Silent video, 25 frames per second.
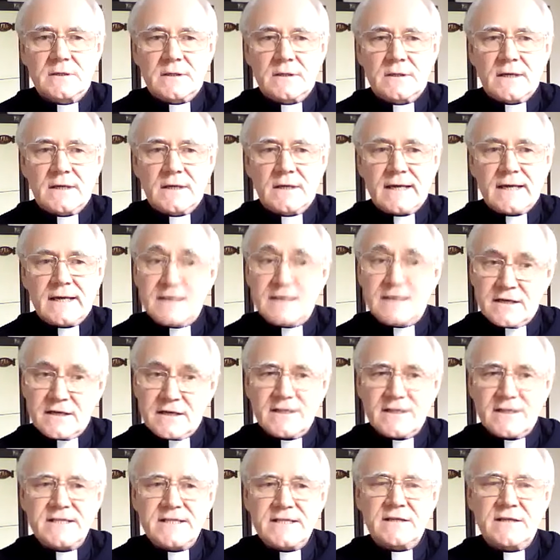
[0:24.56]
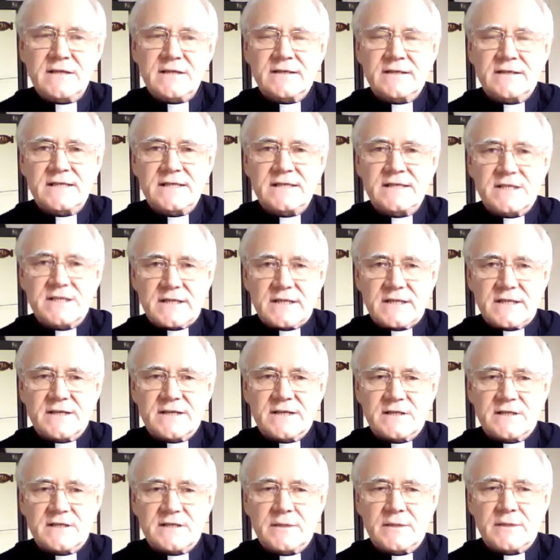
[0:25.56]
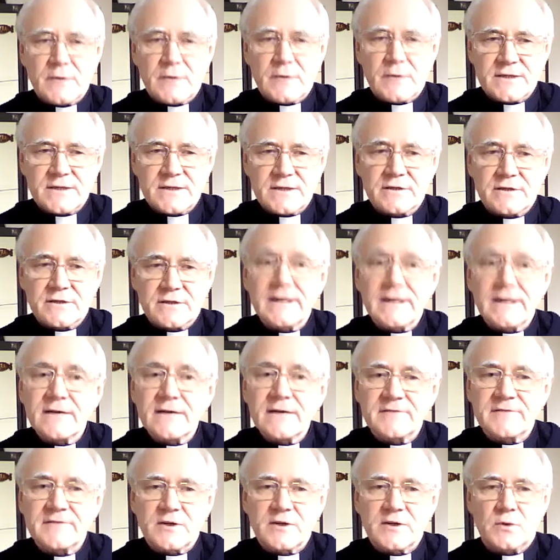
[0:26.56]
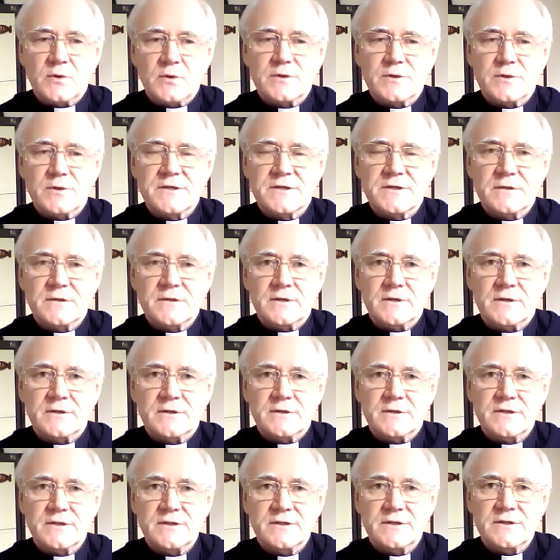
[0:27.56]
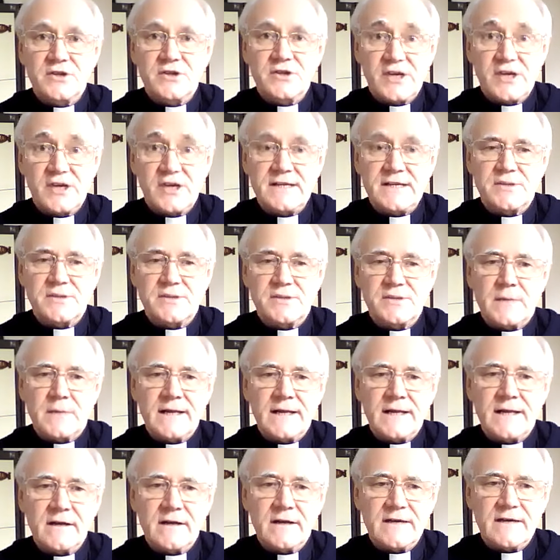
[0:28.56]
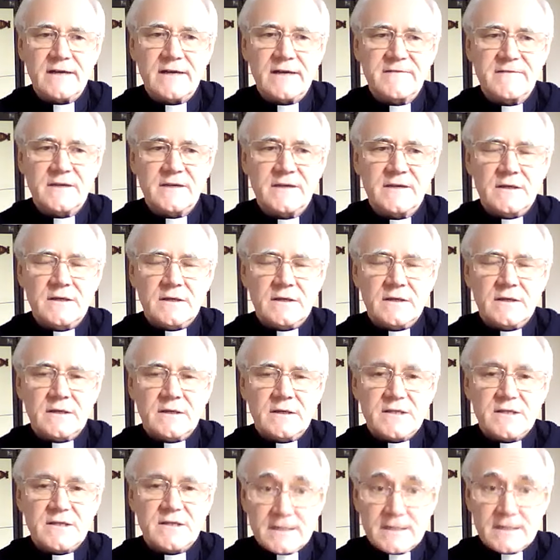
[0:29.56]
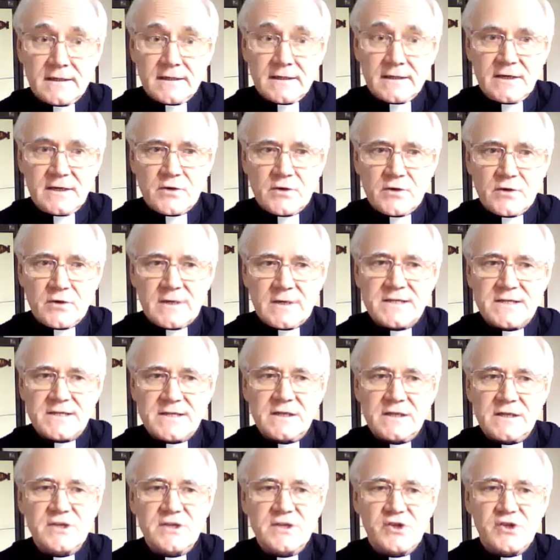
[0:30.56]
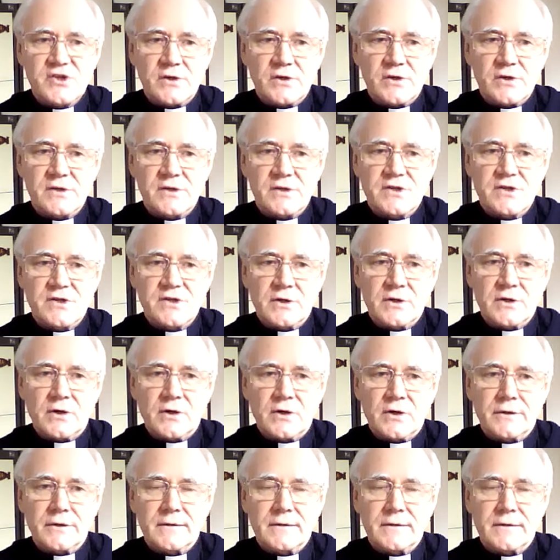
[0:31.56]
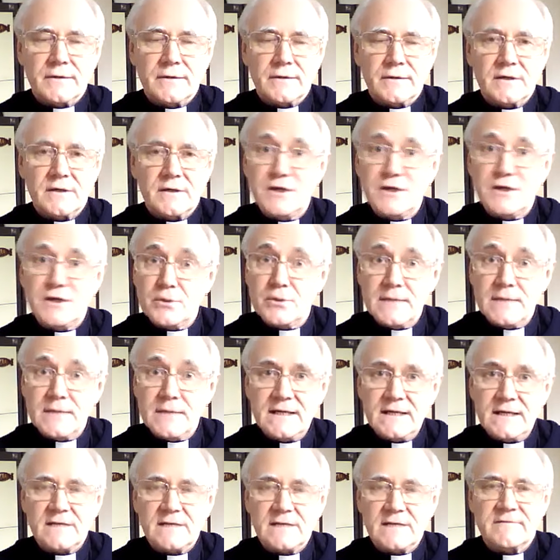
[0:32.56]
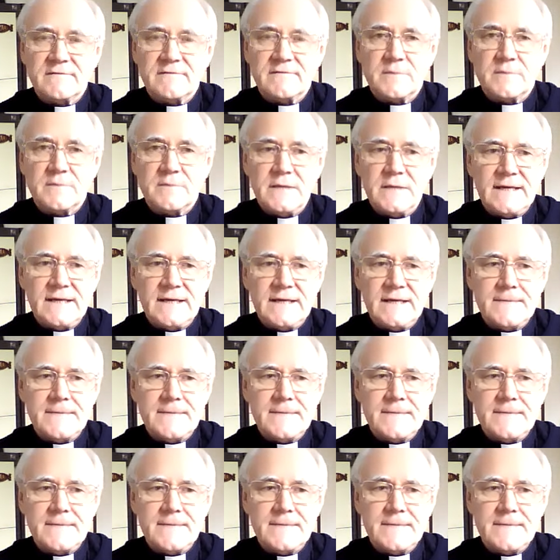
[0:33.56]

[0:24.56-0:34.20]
And in 1996, I went on an Alpha course and God changed my life. Suddenly, Christ and his church took on a new meaning for me.